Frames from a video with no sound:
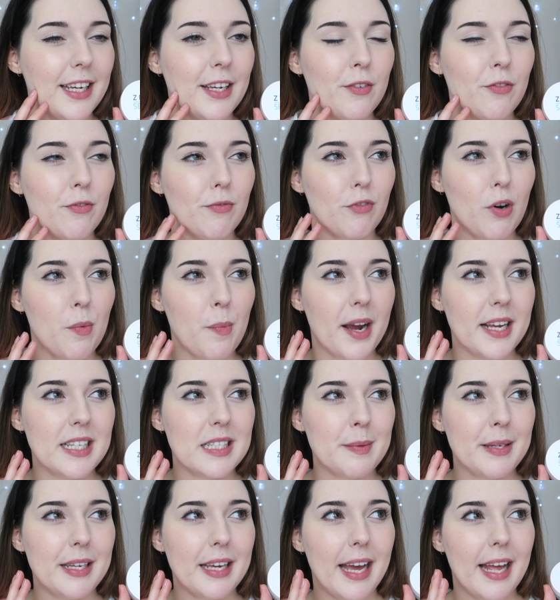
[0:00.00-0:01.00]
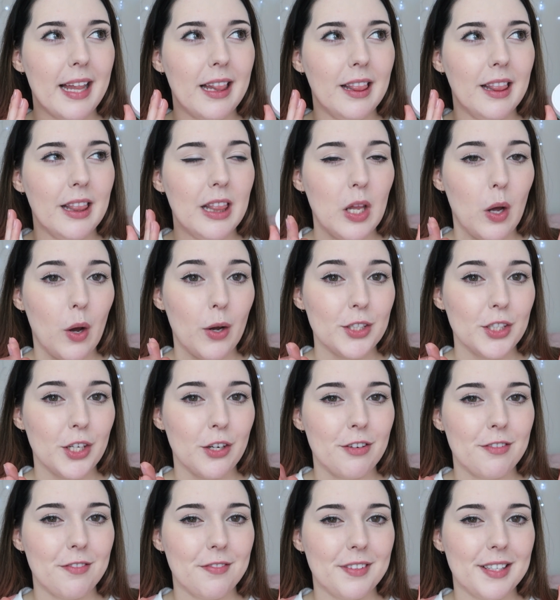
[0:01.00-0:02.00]
It reminds me a lot
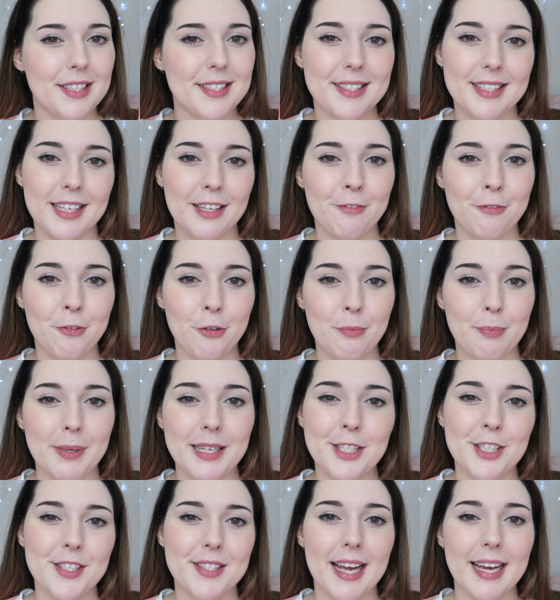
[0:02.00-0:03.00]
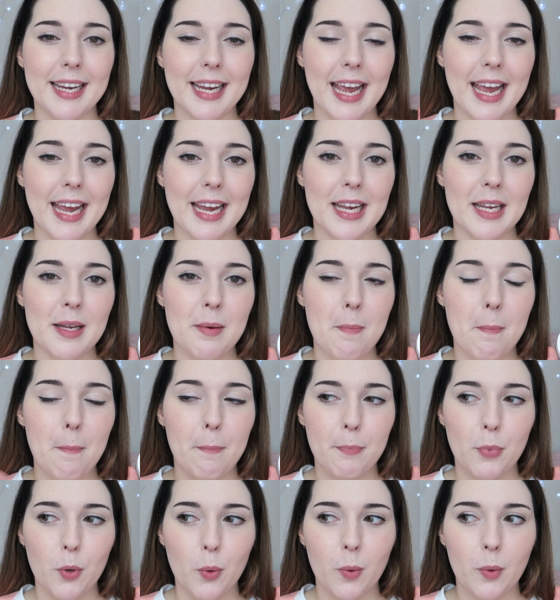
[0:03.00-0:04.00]
of the Skinfood Peach Sake
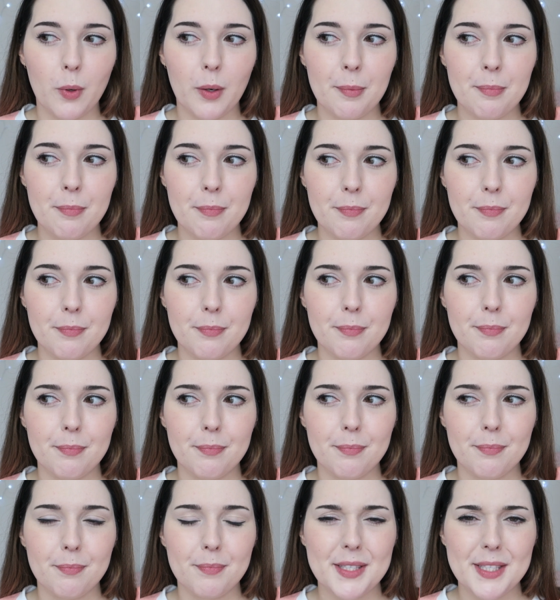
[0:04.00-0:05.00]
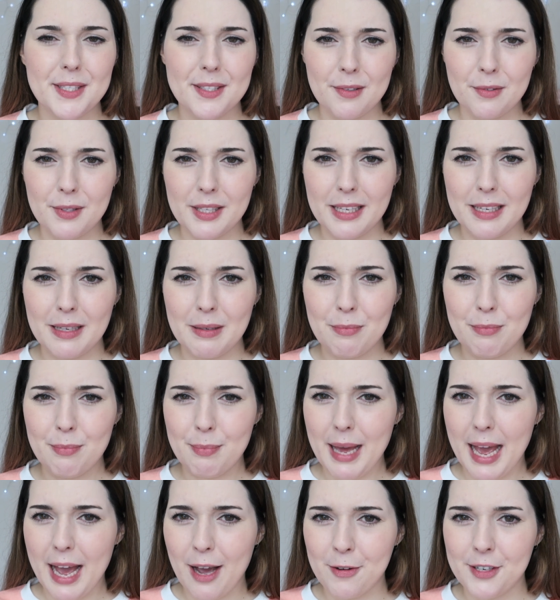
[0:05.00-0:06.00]
Pore silky
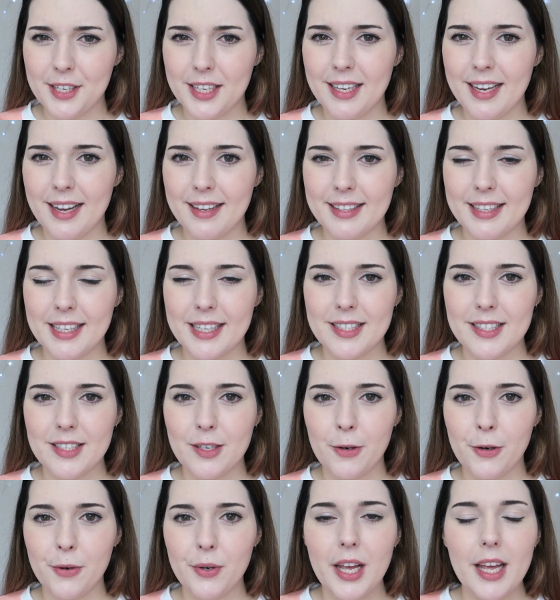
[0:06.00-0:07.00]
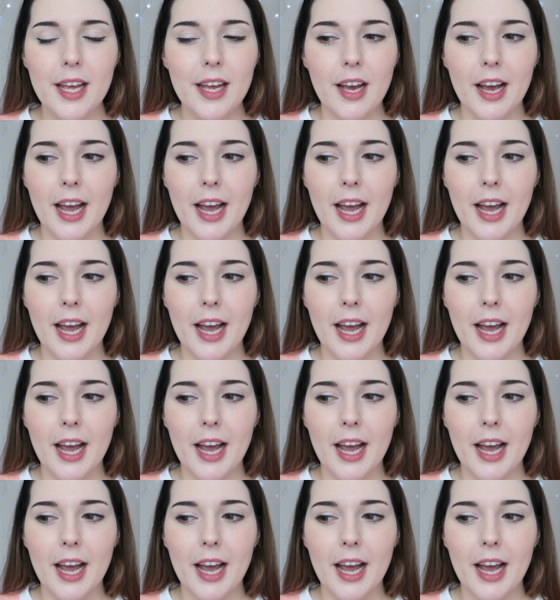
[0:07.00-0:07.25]
powder I think it's called.